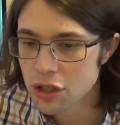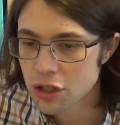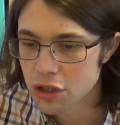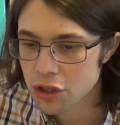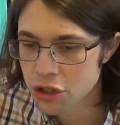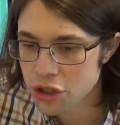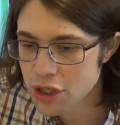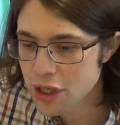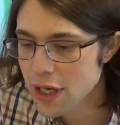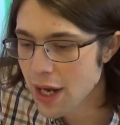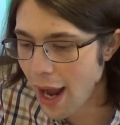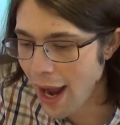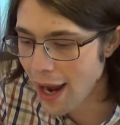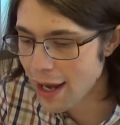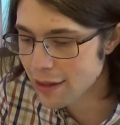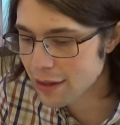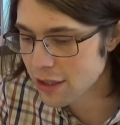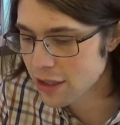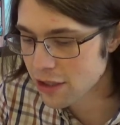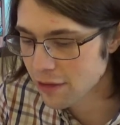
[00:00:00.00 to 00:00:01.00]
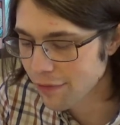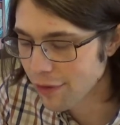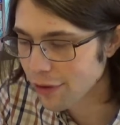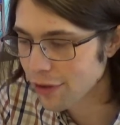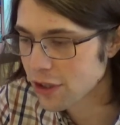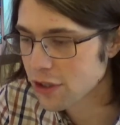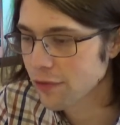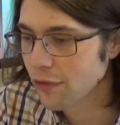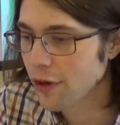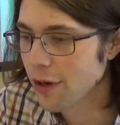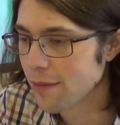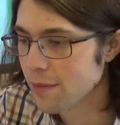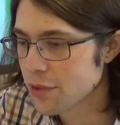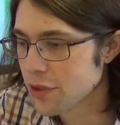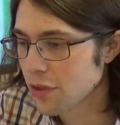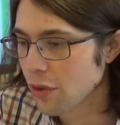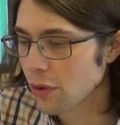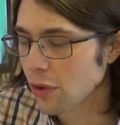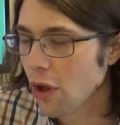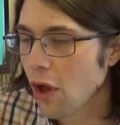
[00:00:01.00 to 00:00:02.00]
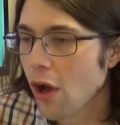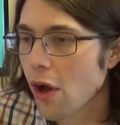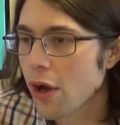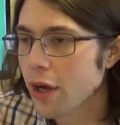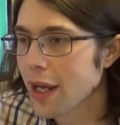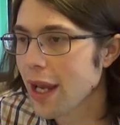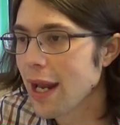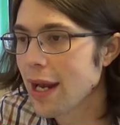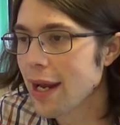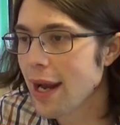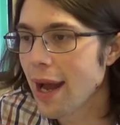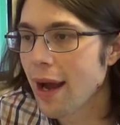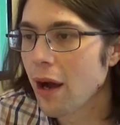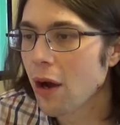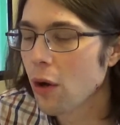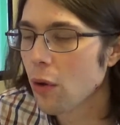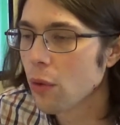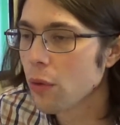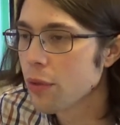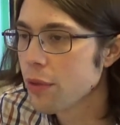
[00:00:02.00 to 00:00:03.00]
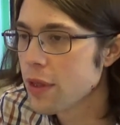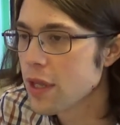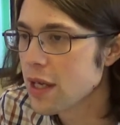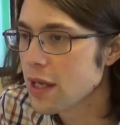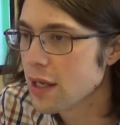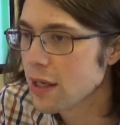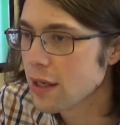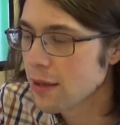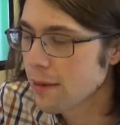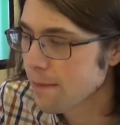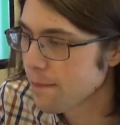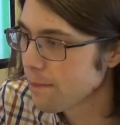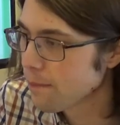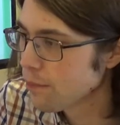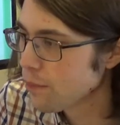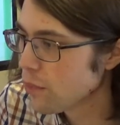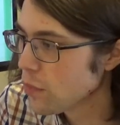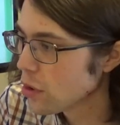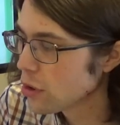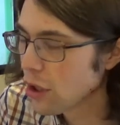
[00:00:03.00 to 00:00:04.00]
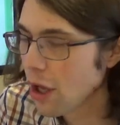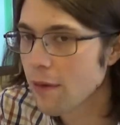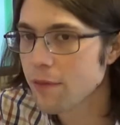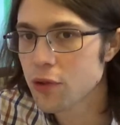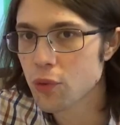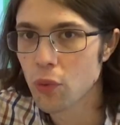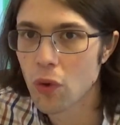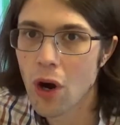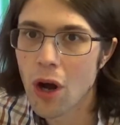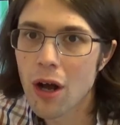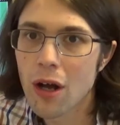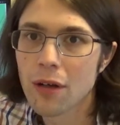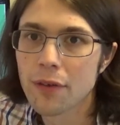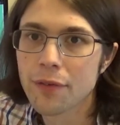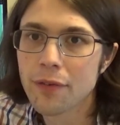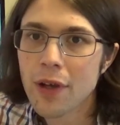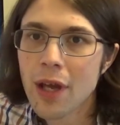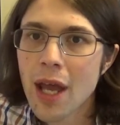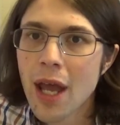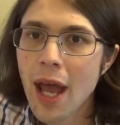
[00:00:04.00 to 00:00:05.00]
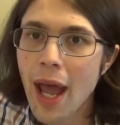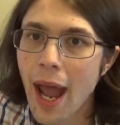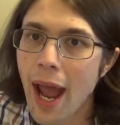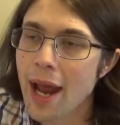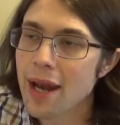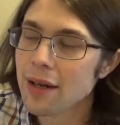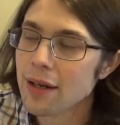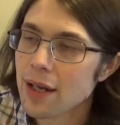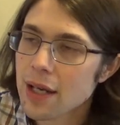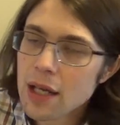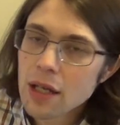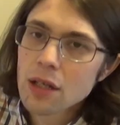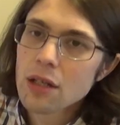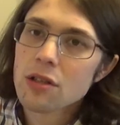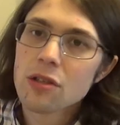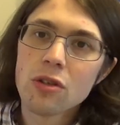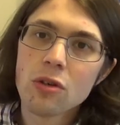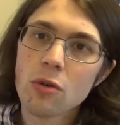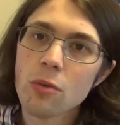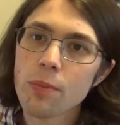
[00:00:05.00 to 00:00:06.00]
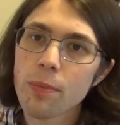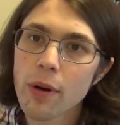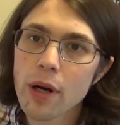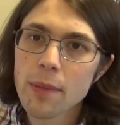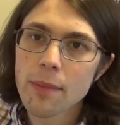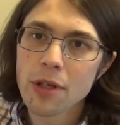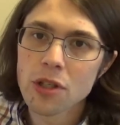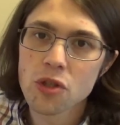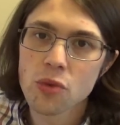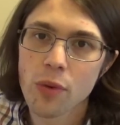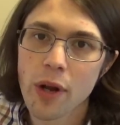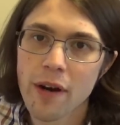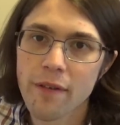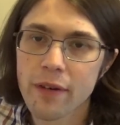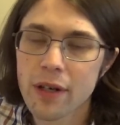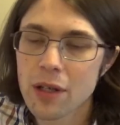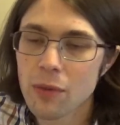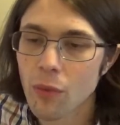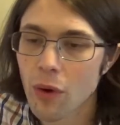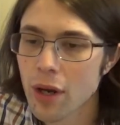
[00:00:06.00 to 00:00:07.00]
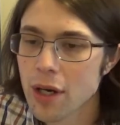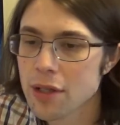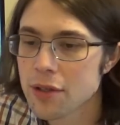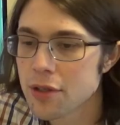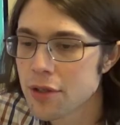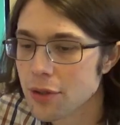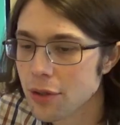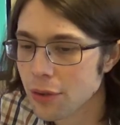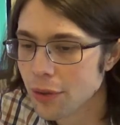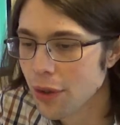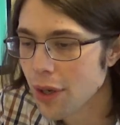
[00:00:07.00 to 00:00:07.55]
she had these feelings for him so long and now the gloves were off and he could do pretty much whatever he wanted to.